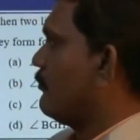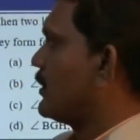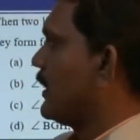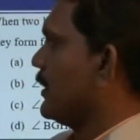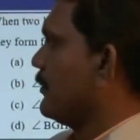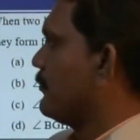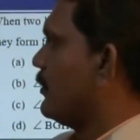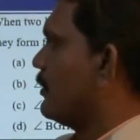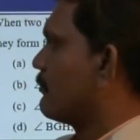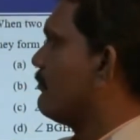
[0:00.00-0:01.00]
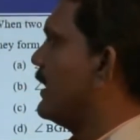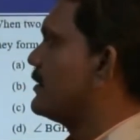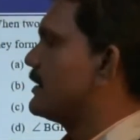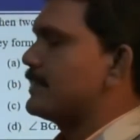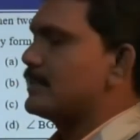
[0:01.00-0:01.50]
3, 4,
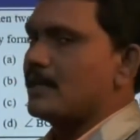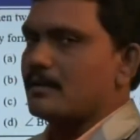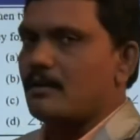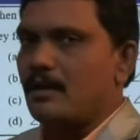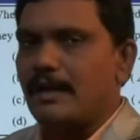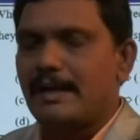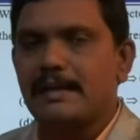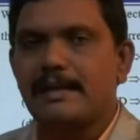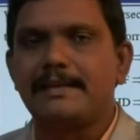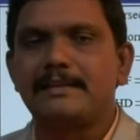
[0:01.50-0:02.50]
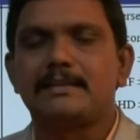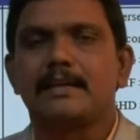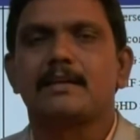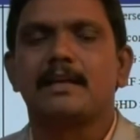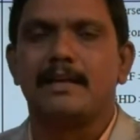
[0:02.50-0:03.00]
5, 6 are called
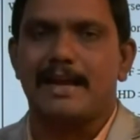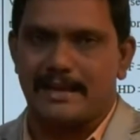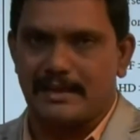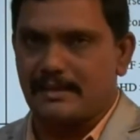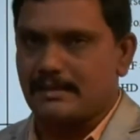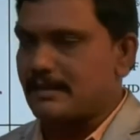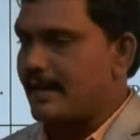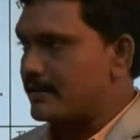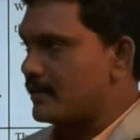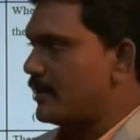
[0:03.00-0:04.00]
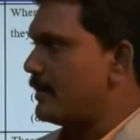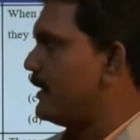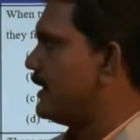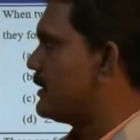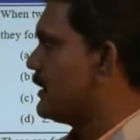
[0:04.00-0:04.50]
internal angles. External
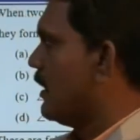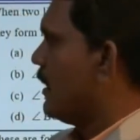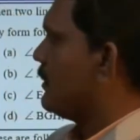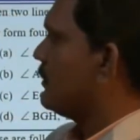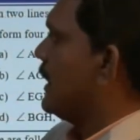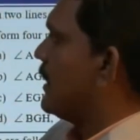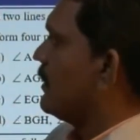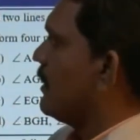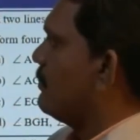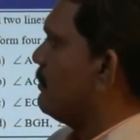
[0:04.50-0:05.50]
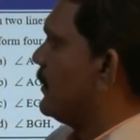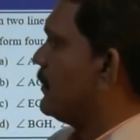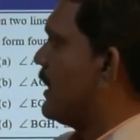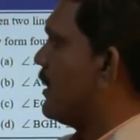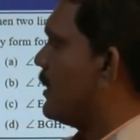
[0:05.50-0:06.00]
means they
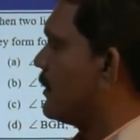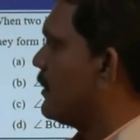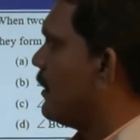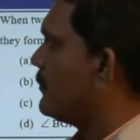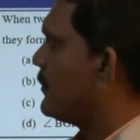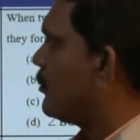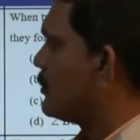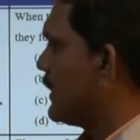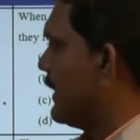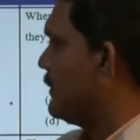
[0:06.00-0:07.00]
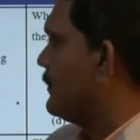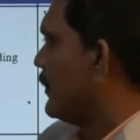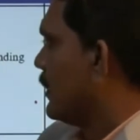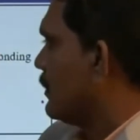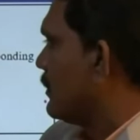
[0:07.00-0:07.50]
are outside.
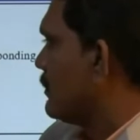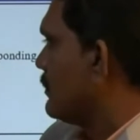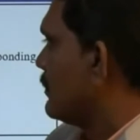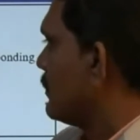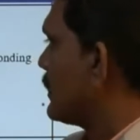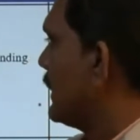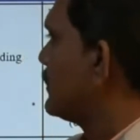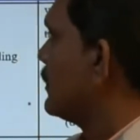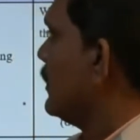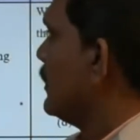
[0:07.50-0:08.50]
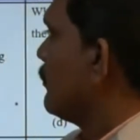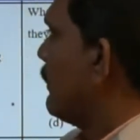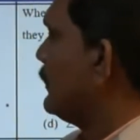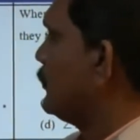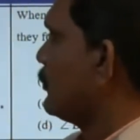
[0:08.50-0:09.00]
Right.
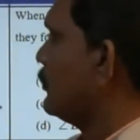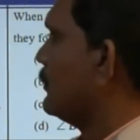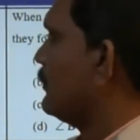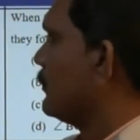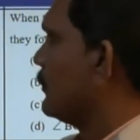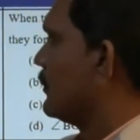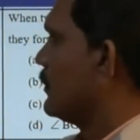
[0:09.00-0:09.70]
1, 2,